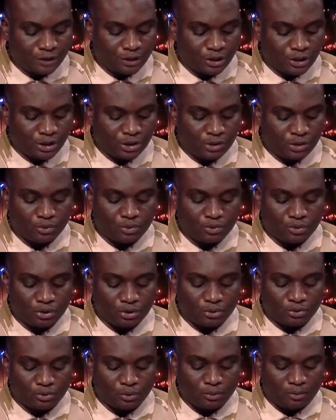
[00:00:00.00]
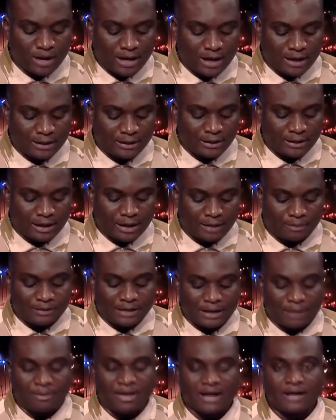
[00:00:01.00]
and the inner workings of our
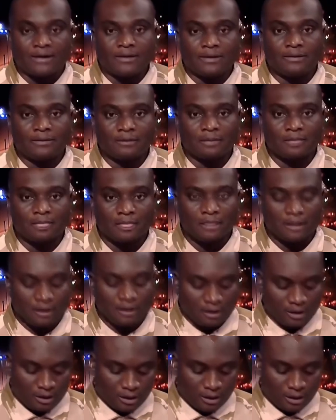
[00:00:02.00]
military operations.